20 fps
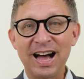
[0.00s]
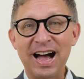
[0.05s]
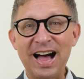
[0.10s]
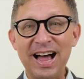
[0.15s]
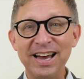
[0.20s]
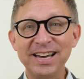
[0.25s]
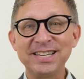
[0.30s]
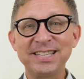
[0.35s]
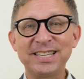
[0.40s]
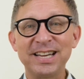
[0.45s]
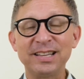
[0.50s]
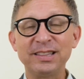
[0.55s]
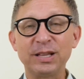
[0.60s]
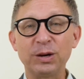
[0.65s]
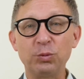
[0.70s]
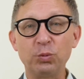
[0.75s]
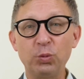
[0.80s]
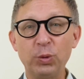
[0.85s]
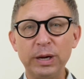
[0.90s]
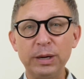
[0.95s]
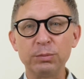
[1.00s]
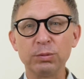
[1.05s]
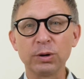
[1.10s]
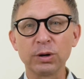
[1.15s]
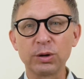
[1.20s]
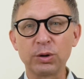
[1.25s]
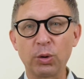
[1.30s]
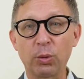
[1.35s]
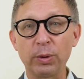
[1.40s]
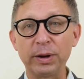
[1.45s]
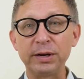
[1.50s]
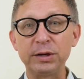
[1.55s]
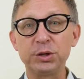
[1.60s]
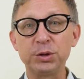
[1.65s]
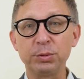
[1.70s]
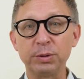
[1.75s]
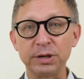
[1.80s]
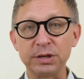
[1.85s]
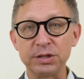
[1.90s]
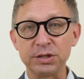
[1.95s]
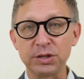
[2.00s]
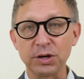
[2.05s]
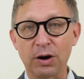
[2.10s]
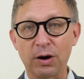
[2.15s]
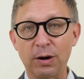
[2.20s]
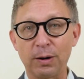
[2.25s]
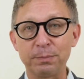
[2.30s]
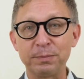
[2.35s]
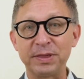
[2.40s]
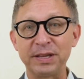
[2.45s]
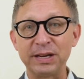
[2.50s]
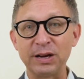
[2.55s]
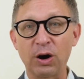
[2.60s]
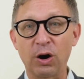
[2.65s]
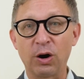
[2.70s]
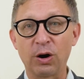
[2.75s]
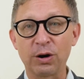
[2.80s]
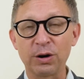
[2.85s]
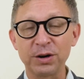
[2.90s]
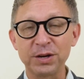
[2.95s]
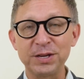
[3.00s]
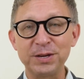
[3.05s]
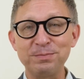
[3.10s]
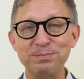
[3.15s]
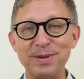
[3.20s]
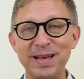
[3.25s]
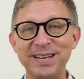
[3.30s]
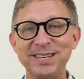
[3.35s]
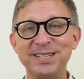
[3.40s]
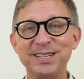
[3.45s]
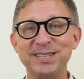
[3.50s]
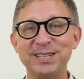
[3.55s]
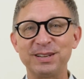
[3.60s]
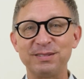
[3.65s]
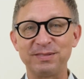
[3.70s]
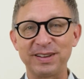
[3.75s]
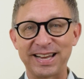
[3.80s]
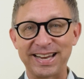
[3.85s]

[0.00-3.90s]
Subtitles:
I said that we were going to adopt the argumentative